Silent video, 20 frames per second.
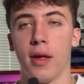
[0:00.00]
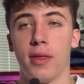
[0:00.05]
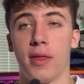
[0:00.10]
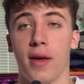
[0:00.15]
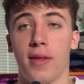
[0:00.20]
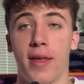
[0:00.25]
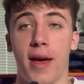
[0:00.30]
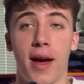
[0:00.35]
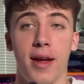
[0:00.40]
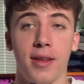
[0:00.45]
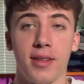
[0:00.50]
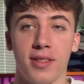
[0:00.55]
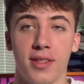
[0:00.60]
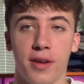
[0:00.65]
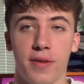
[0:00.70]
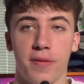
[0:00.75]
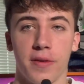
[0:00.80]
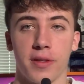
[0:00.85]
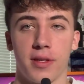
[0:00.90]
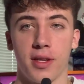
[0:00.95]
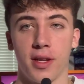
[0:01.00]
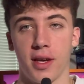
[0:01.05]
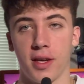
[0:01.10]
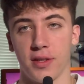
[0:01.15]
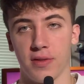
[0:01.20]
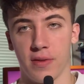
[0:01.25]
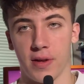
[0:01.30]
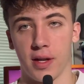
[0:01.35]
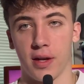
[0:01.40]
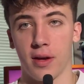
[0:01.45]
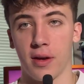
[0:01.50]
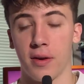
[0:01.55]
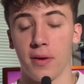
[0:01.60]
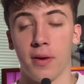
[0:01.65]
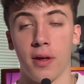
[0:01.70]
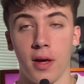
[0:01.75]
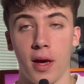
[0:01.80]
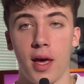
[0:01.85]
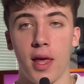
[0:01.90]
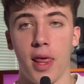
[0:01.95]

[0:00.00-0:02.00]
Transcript: Now, that is it for today's video.